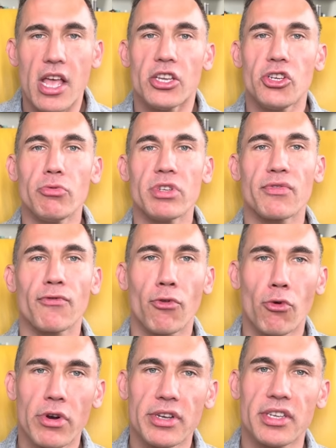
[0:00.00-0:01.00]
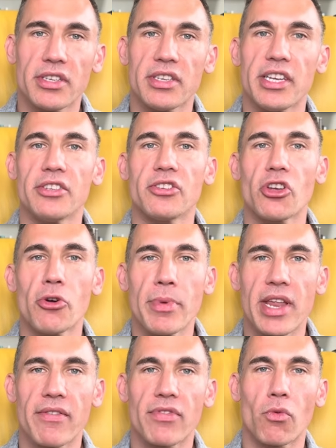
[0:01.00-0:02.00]
She was floored to see so
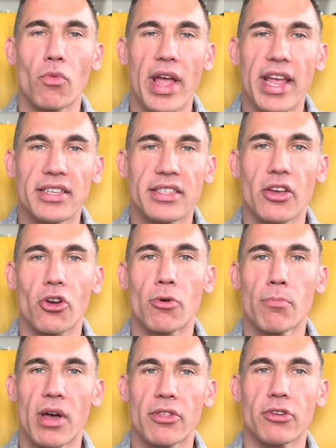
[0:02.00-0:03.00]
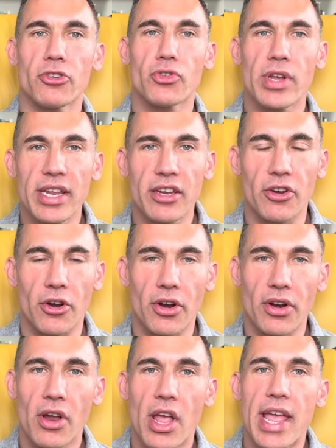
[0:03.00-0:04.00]
many of the ways that her mother treated
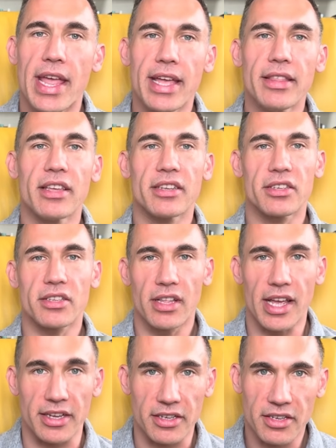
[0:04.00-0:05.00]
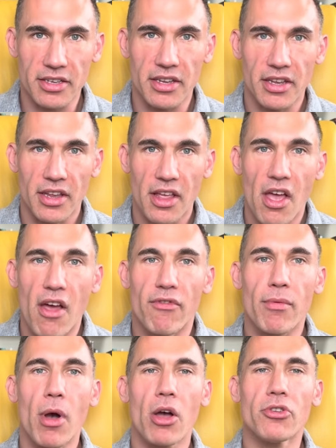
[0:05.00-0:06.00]
her in this list.
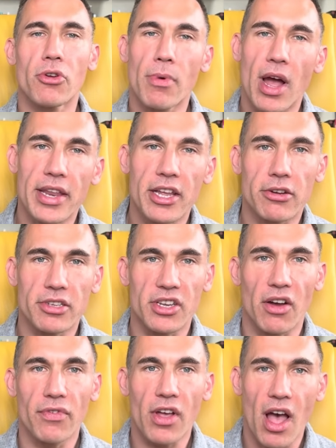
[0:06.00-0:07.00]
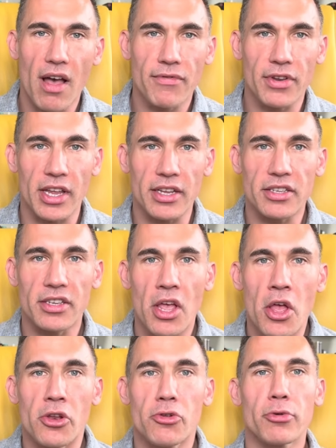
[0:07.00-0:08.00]
From undermining her self-confidence,
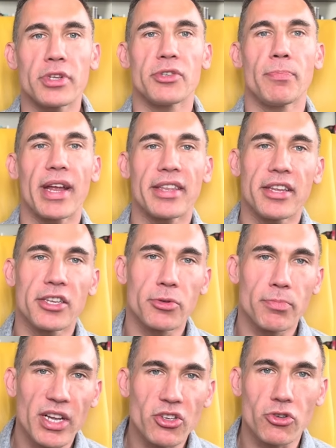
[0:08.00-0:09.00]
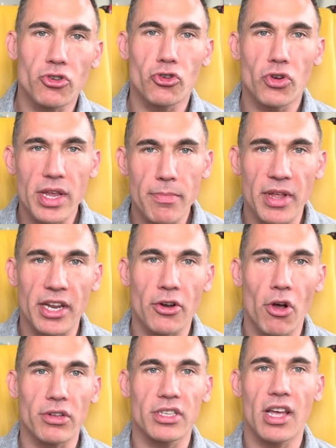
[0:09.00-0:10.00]
to expecting special treatment at
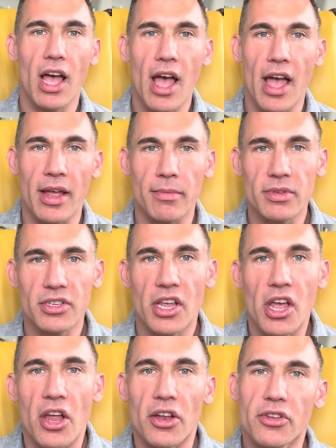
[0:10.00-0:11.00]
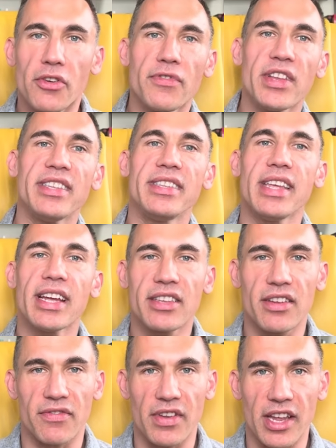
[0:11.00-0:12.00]
all times, to
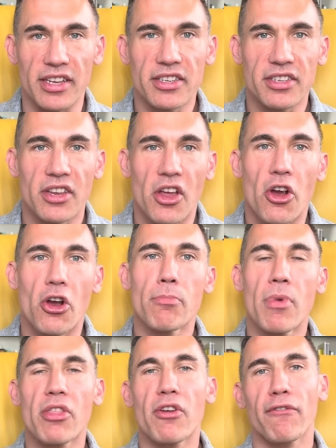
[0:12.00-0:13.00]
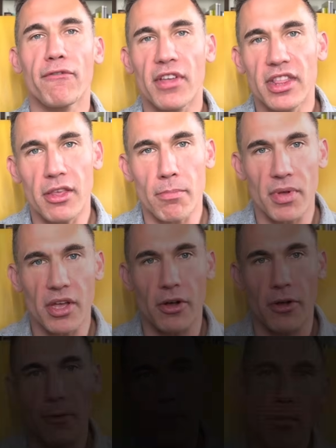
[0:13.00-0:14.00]
vindictiveness, her mother fit the
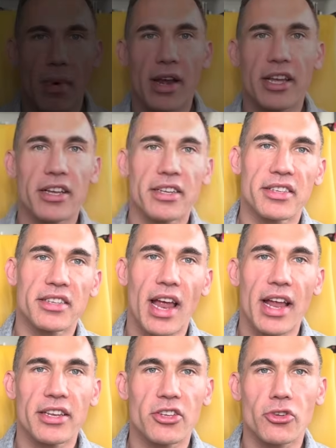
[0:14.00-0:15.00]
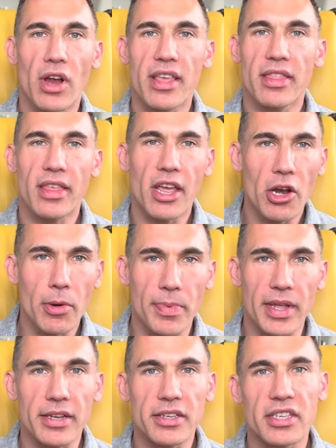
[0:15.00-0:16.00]
bill. Monica decided to try
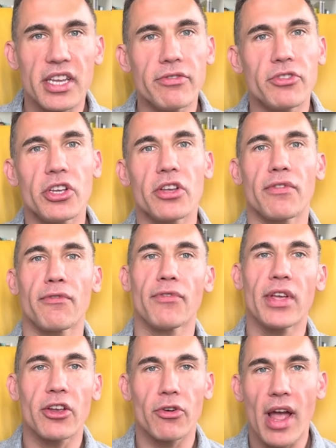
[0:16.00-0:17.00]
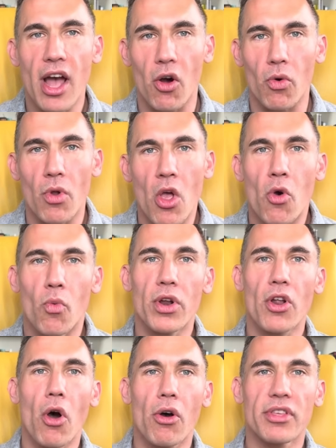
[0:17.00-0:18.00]
therapy to see if she could figure out
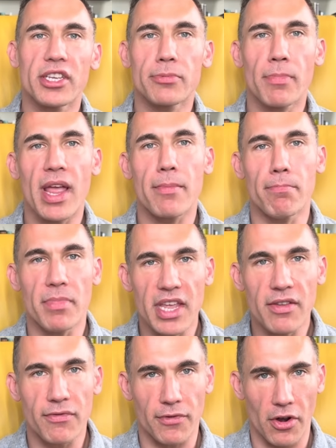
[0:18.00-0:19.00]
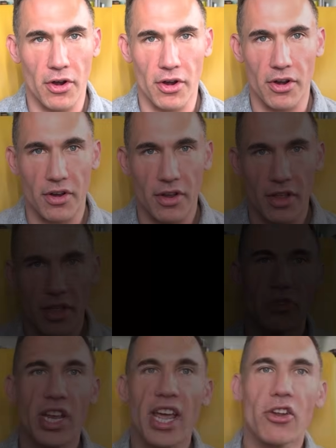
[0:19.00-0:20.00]
what all this might mean for her.
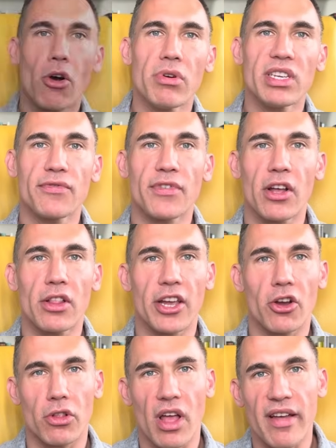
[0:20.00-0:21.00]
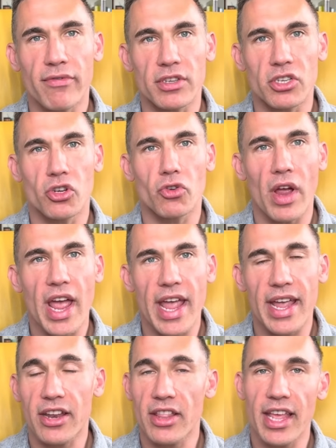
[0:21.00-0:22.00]
She had always felt like her life was
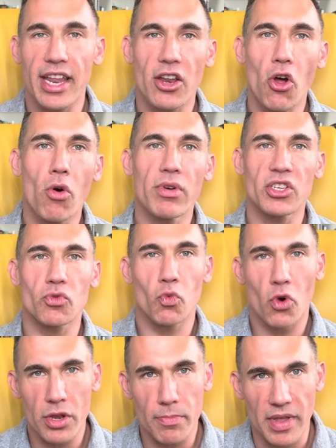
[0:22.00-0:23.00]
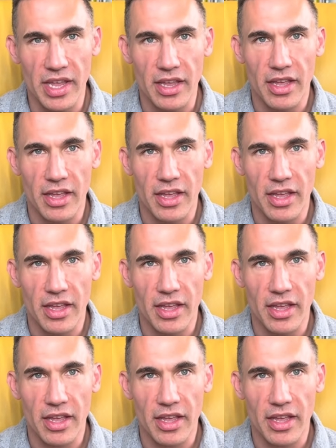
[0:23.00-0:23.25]
gray and that it always would be.